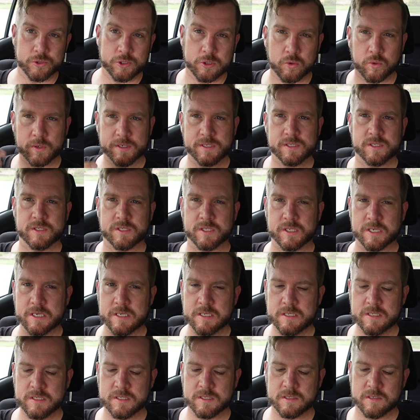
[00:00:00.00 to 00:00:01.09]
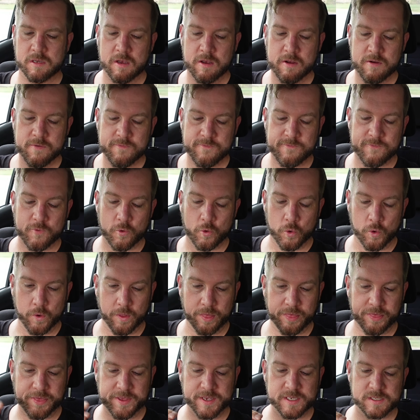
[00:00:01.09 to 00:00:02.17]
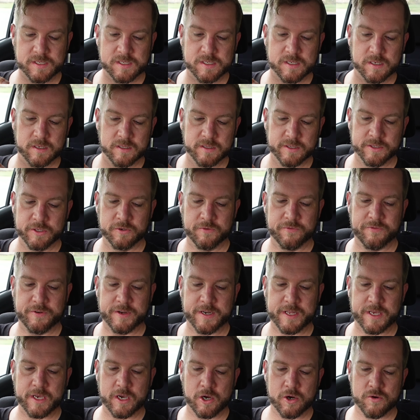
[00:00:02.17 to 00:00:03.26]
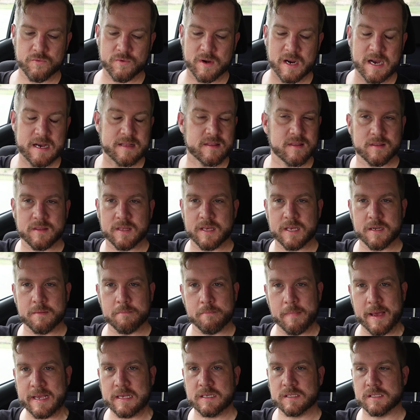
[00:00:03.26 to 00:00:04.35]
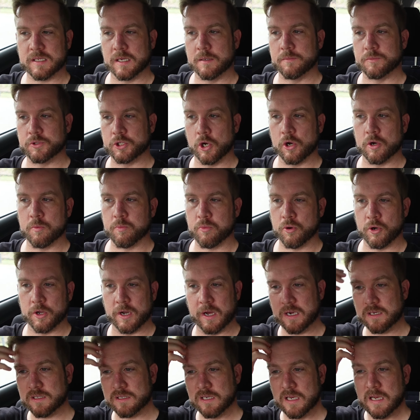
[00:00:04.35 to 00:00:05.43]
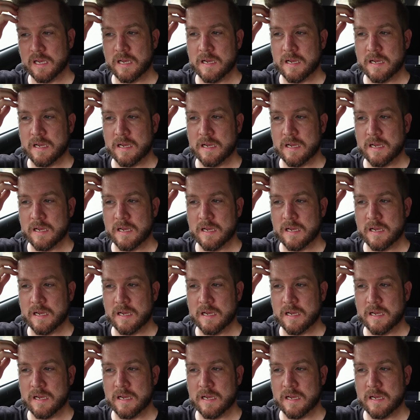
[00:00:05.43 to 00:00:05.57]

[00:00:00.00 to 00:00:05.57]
Twisties for this little video, rather than make some joke product,